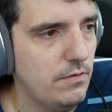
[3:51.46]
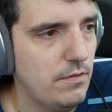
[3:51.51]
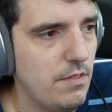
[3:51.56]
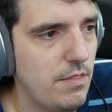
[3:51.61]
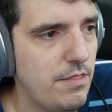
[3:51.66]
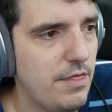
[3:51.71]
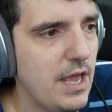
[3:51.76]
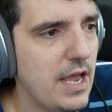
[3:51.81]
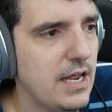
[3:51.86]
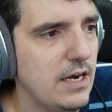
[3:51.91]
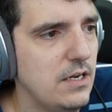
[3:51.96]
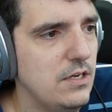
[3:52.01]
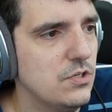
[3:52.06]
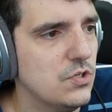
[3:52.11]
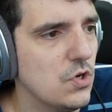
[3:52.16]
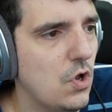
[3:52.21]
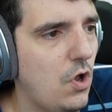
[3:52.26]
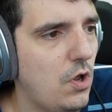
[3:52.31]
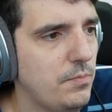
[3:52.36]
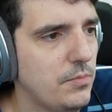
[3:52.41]
That
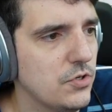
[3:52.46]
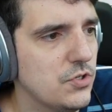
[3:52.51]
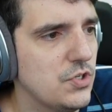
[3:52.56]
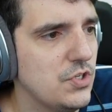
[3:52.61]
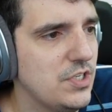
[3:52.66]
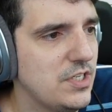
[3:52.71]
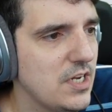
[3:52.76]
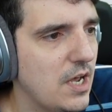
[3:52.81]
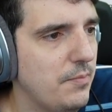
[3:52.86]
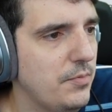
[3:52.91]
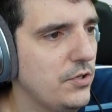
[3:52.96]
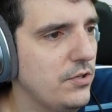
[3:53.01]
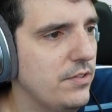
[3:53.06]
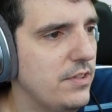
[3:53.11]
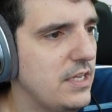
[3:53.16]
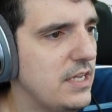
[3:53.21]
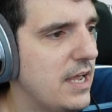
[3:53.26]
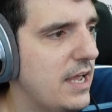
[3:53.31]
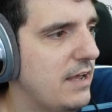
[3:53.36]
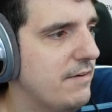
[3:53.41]
is almost double
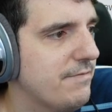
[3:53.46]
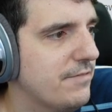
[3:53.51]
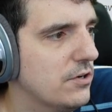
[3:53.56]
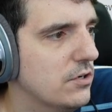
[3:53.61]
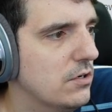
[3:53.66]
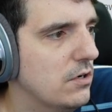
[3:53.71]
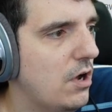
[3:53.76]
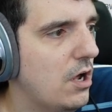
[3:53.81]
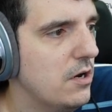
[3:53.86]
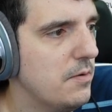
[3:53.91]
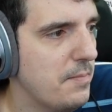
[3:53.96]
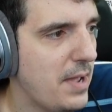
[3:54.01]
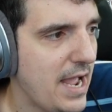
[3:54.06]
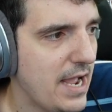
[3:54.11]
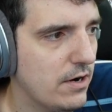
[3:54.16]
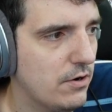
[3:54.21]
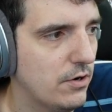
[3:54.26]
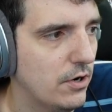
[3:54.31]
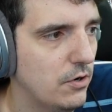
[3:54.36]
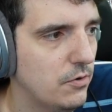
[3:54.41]
the effort on
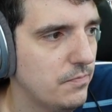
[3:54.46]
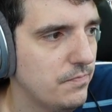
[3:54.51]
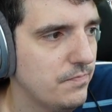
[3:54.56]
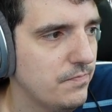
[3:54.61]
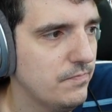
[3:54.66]
macro.